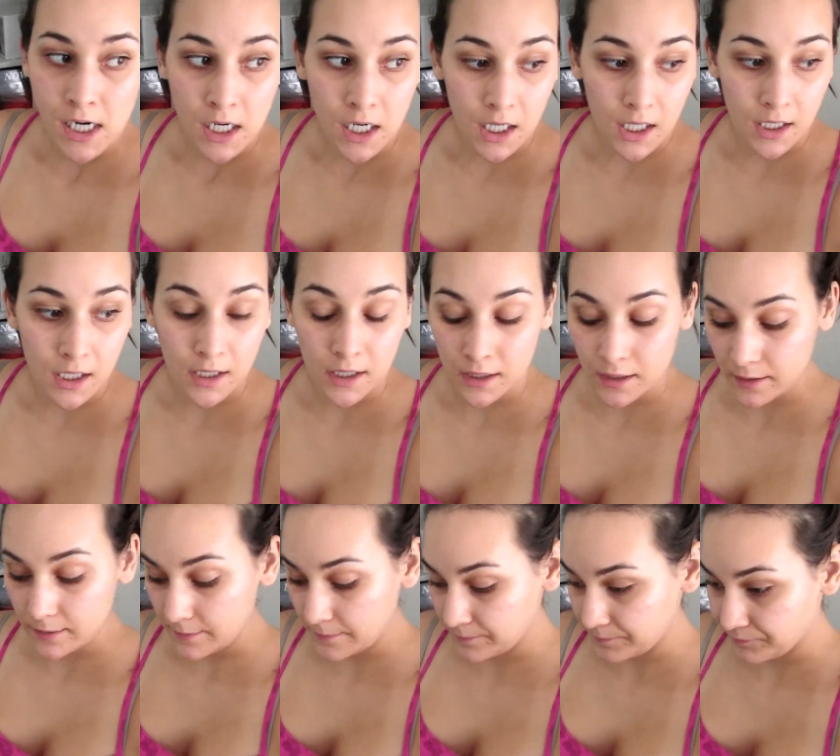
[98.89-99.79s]

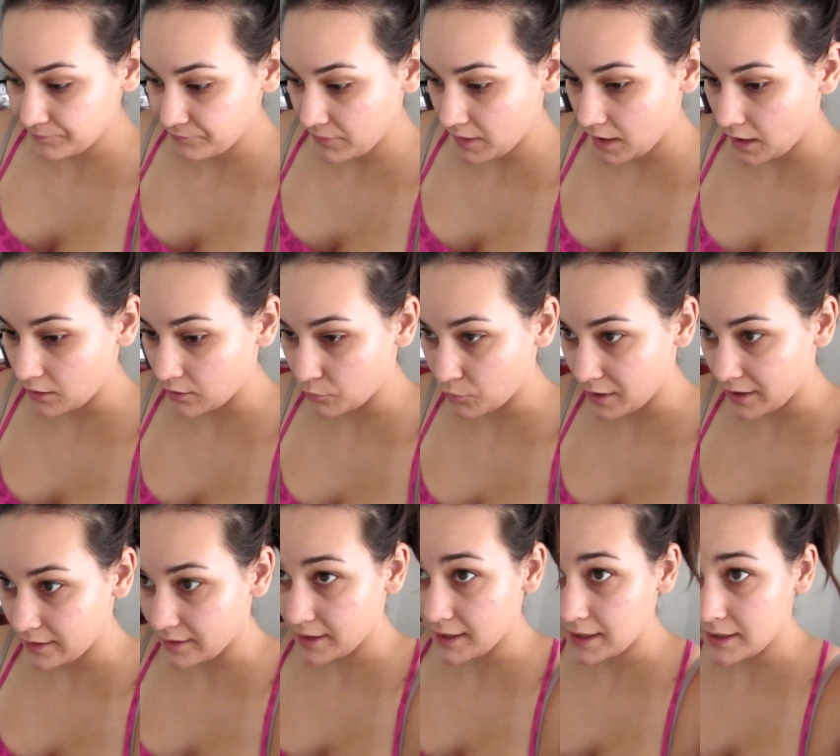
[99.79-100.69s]
Um, and
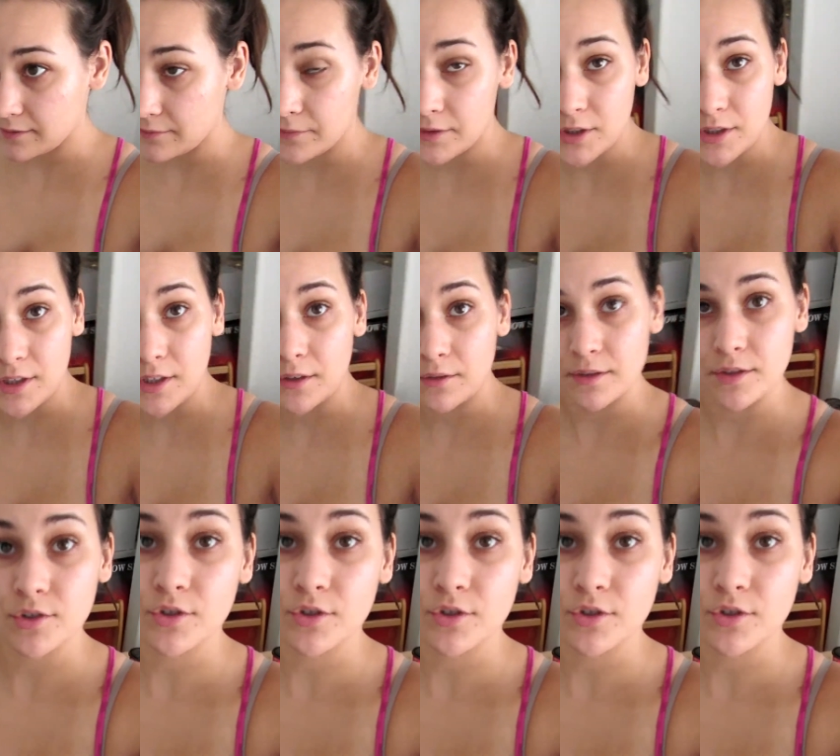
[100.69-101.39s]
while that first coat is